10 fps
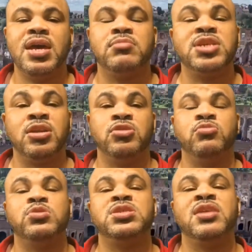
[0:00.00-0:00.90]
I'm telling you, it
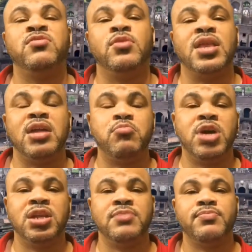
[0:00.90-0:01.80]
will save you a lot of
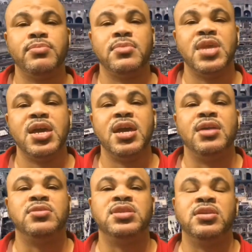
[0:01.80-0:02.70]
money, and
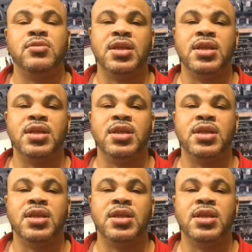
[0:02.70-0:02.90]
it'll save you a